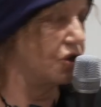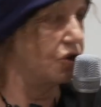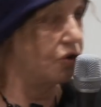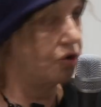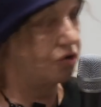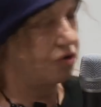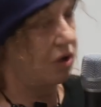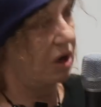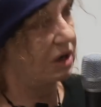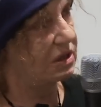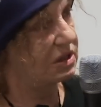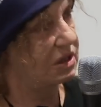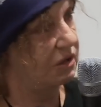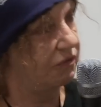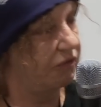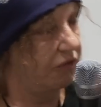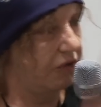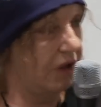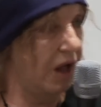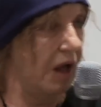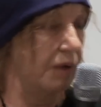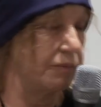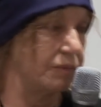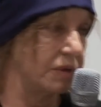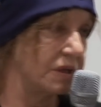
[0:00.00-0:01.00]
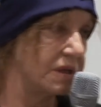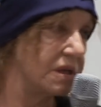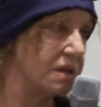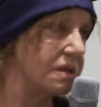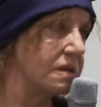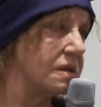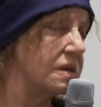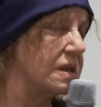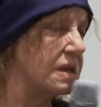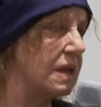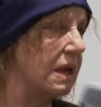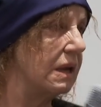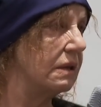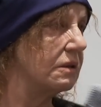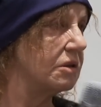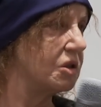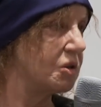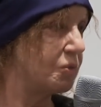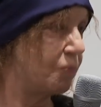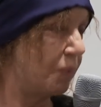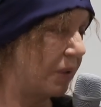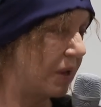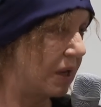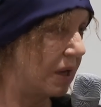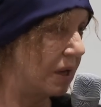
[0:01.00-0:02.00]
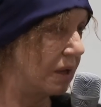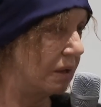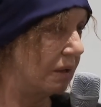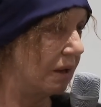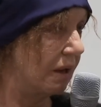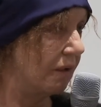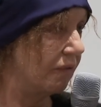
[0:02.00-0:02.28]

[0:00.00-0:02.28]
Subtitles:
new drugs that have come since then, speed,